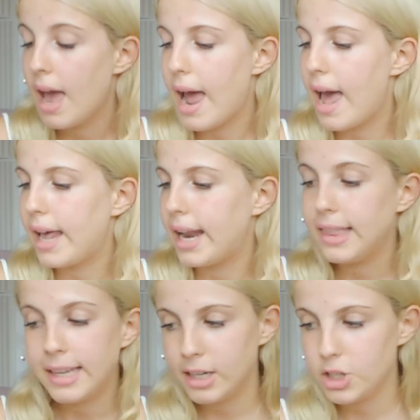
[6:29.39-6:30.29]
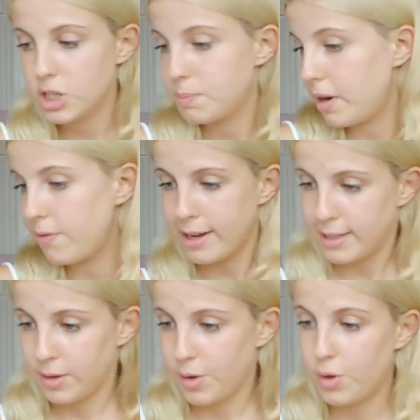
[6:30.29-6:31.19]
And I think they're just
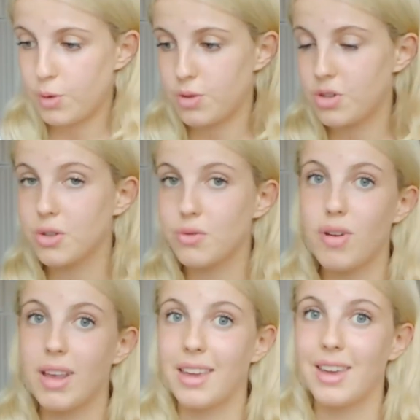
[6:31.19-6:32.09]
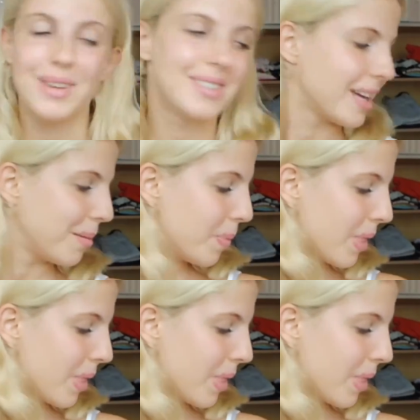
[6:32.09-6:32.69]
perfect, so you should really use them.